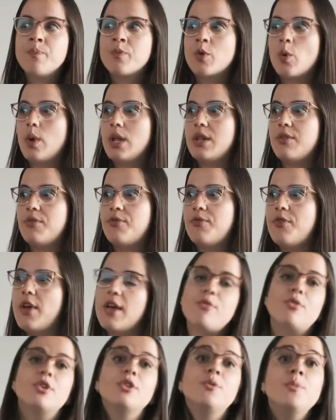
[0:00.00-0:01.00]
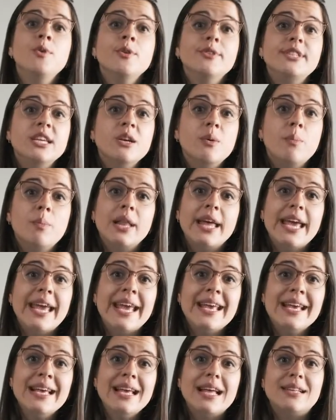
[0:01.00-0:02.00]
with favorite music
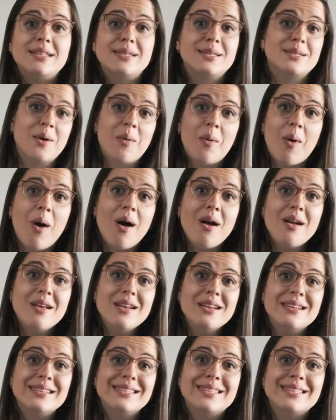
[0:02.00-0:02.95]
playing, and so on.